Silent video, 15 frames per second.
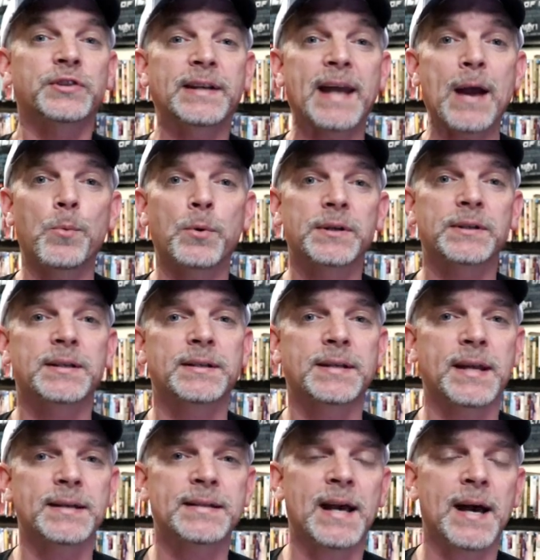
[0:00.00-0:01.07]
today I wanted to
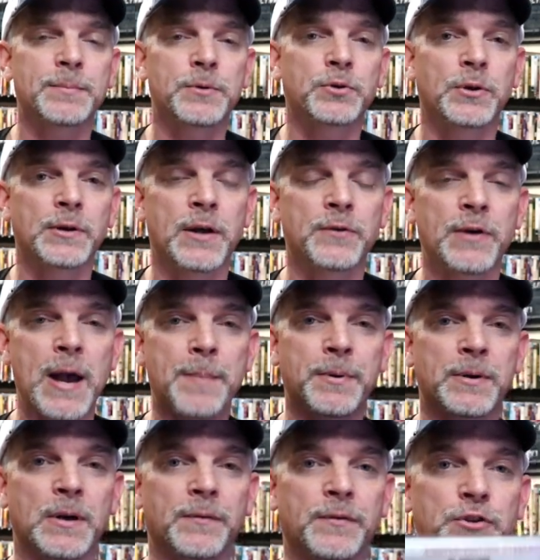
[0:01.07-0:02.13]
take time to do an
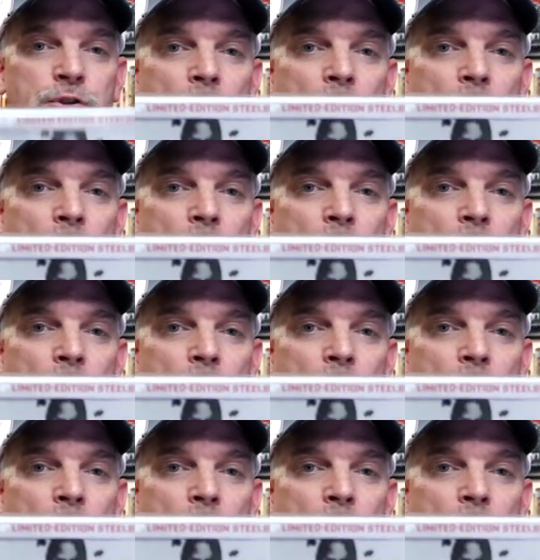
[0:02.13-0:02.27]
unwrapping of the